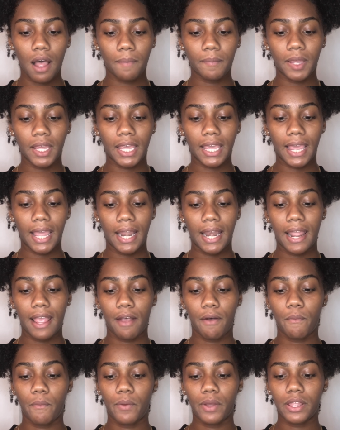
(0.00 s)
It can
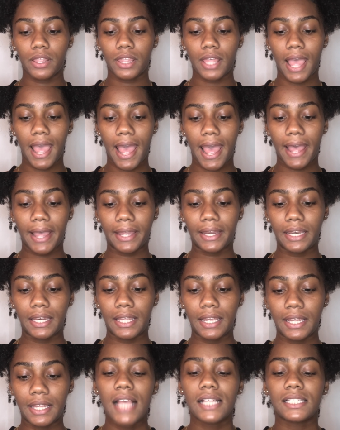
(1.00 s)
help with
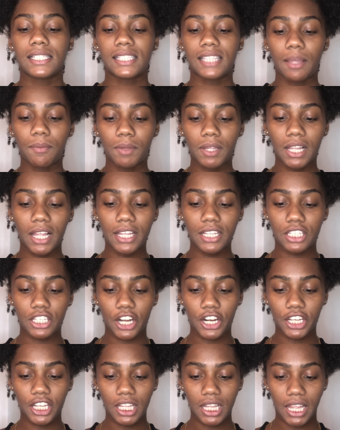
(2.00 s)
acne, stimulate
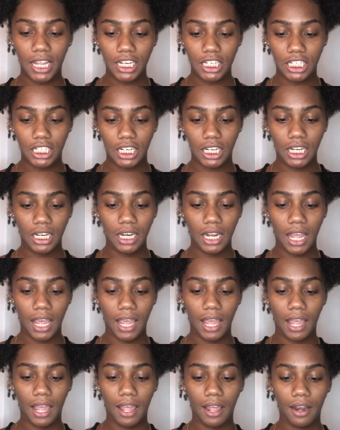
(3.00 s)
circulation,
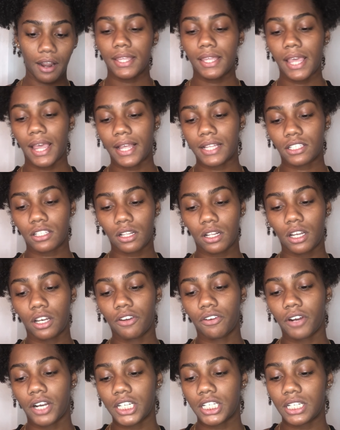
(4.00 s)
and yeah, so the
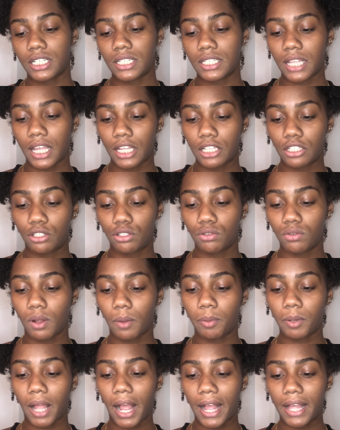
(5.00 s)
directions say to
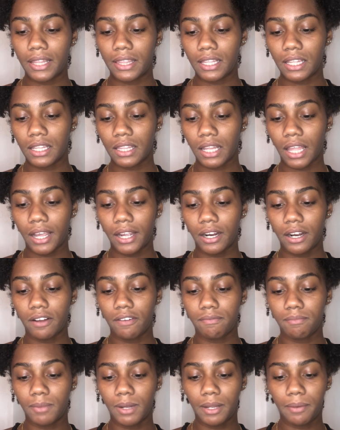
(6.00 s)
apply a thin layer
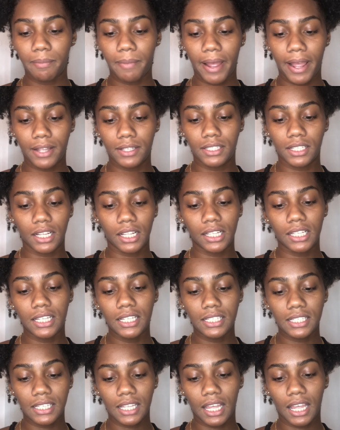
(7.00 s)
of mud mask to
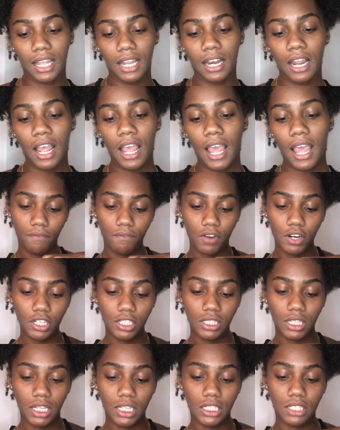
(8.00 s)
clean skin.
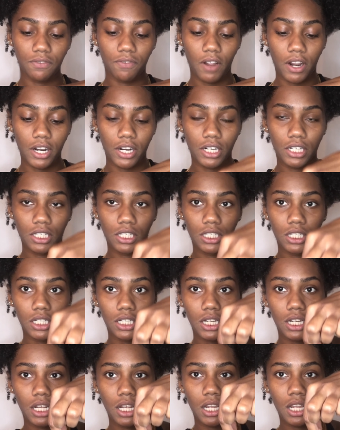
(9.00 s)
First things first,